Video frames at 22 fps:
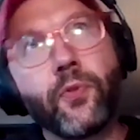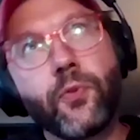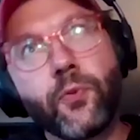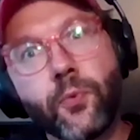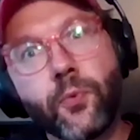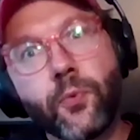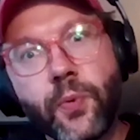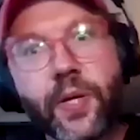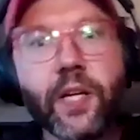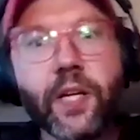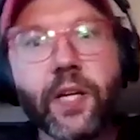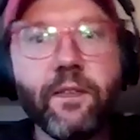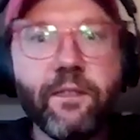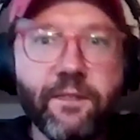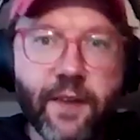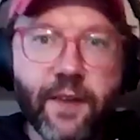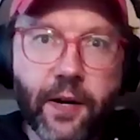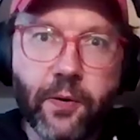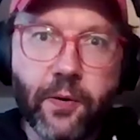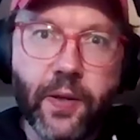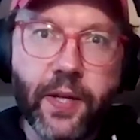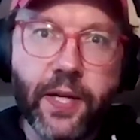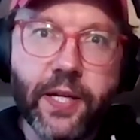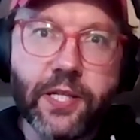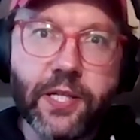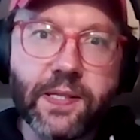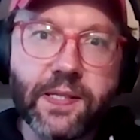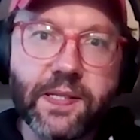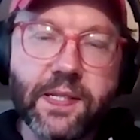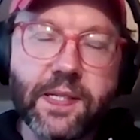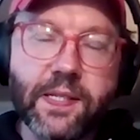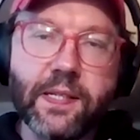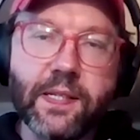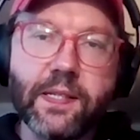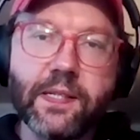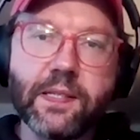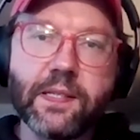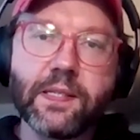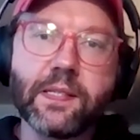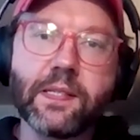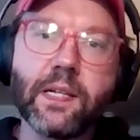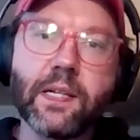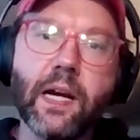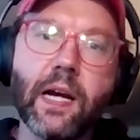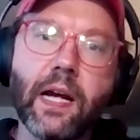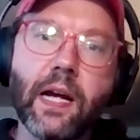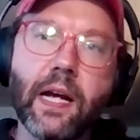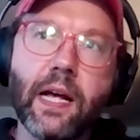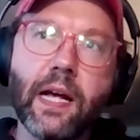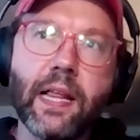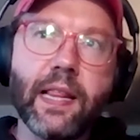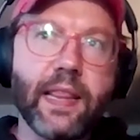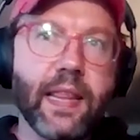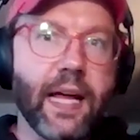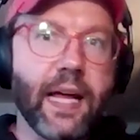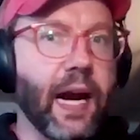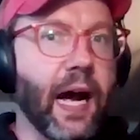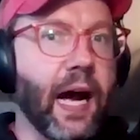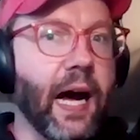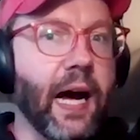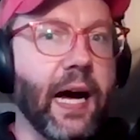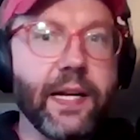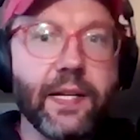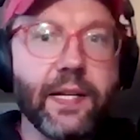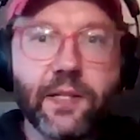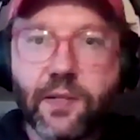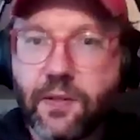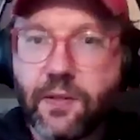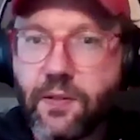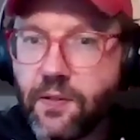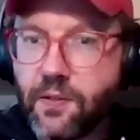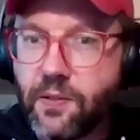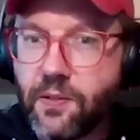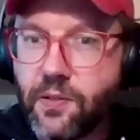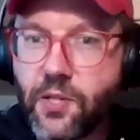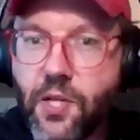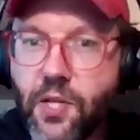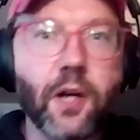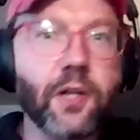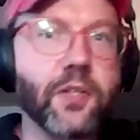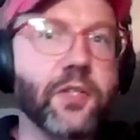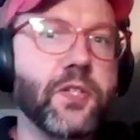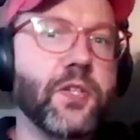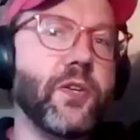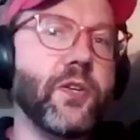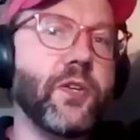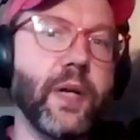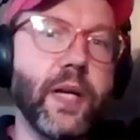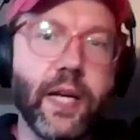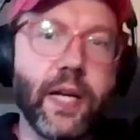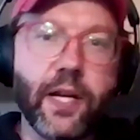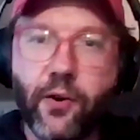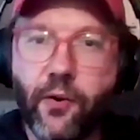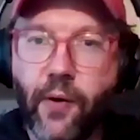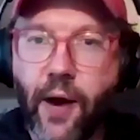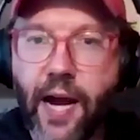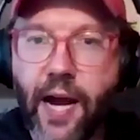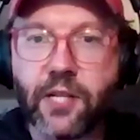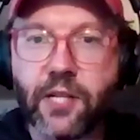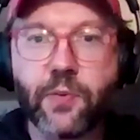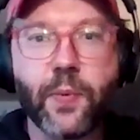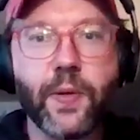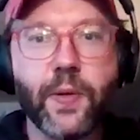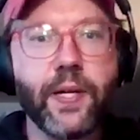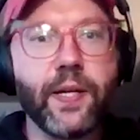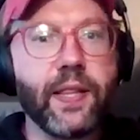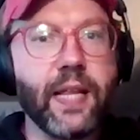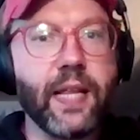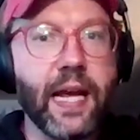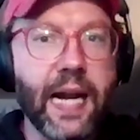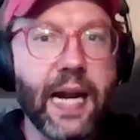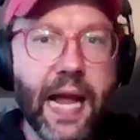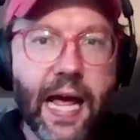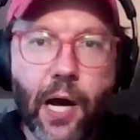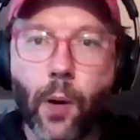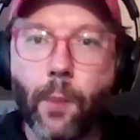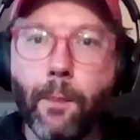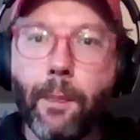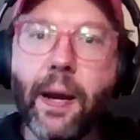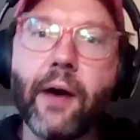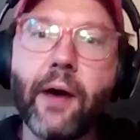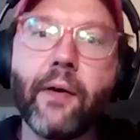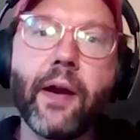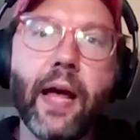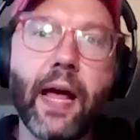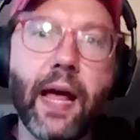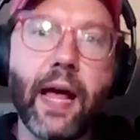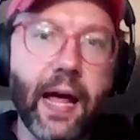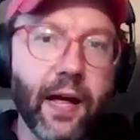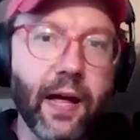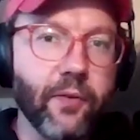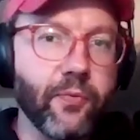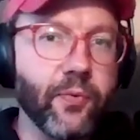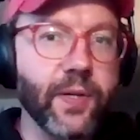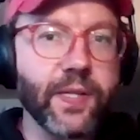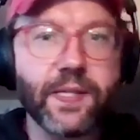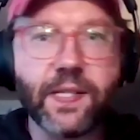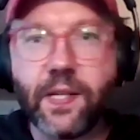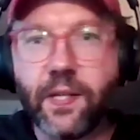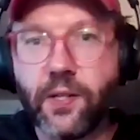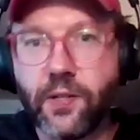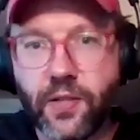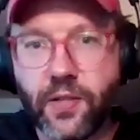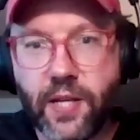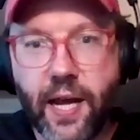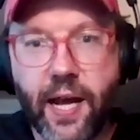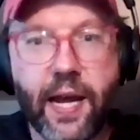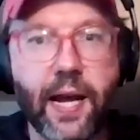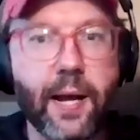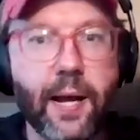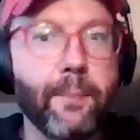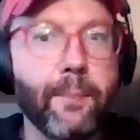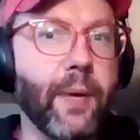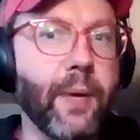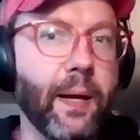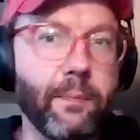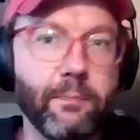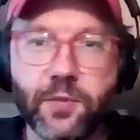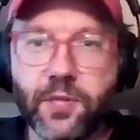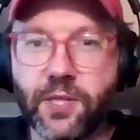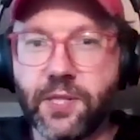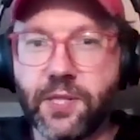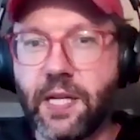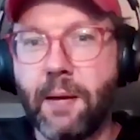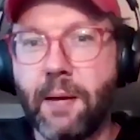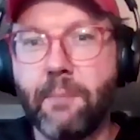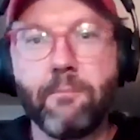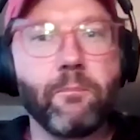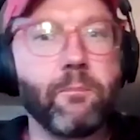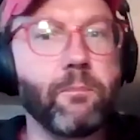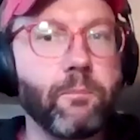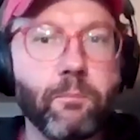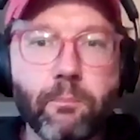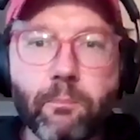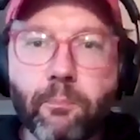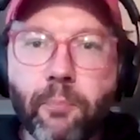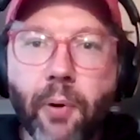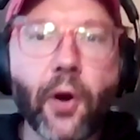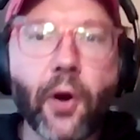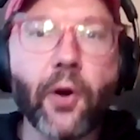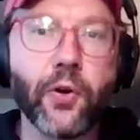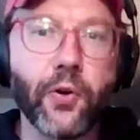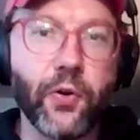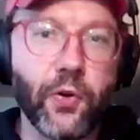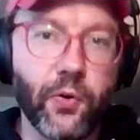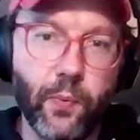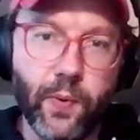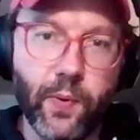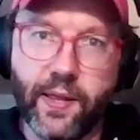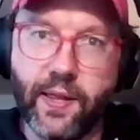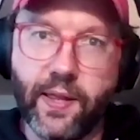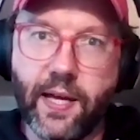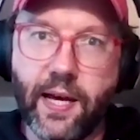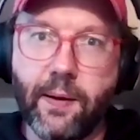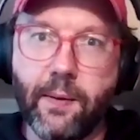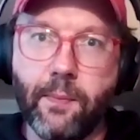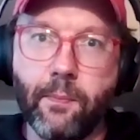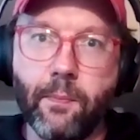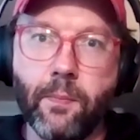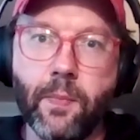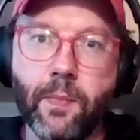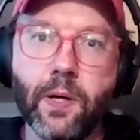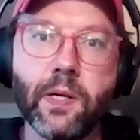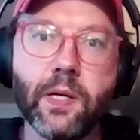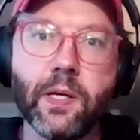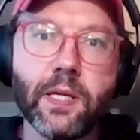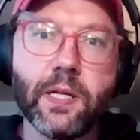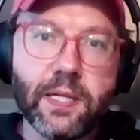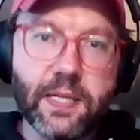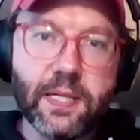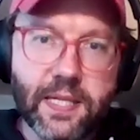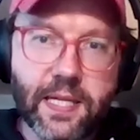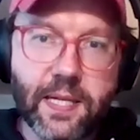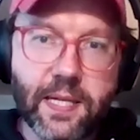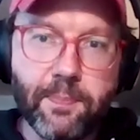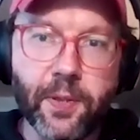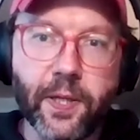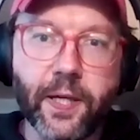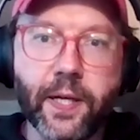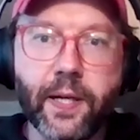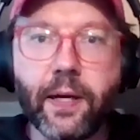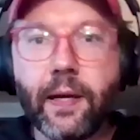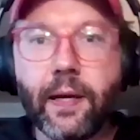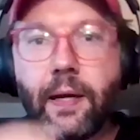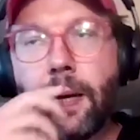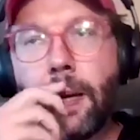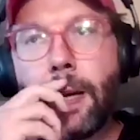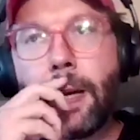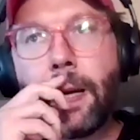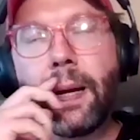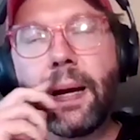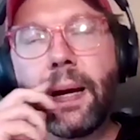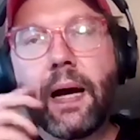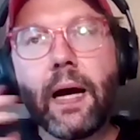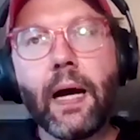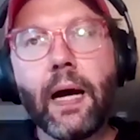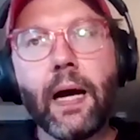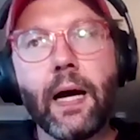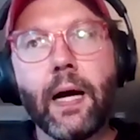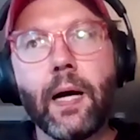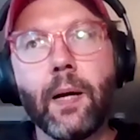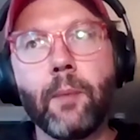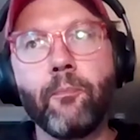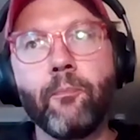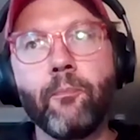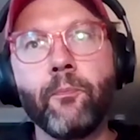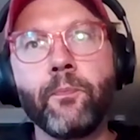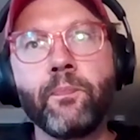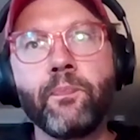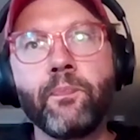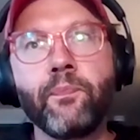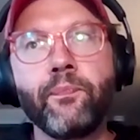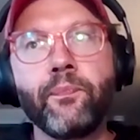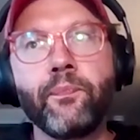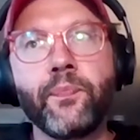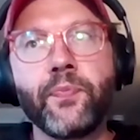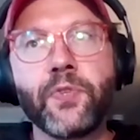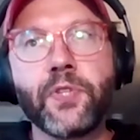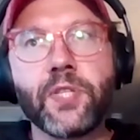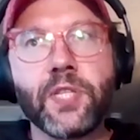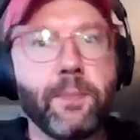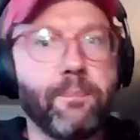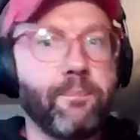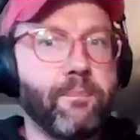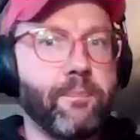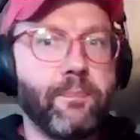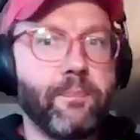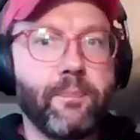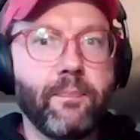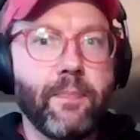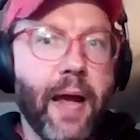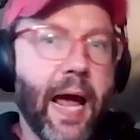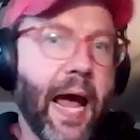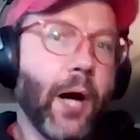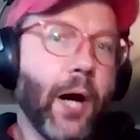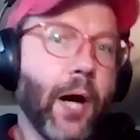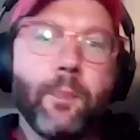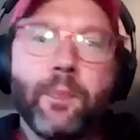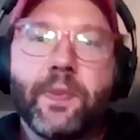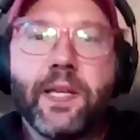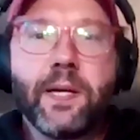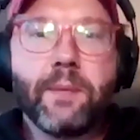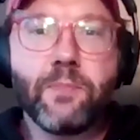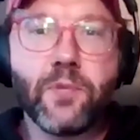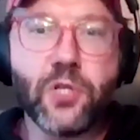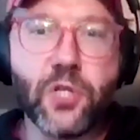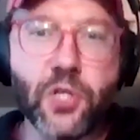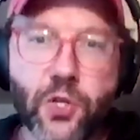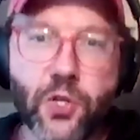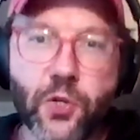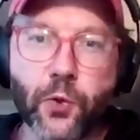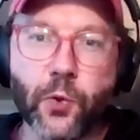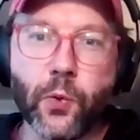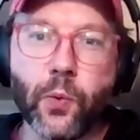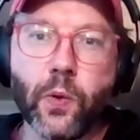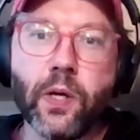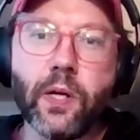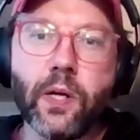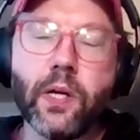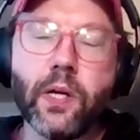3 federal agencies that I talk to and interact with and help out every single day. I'm partnered with them deeply to help them do.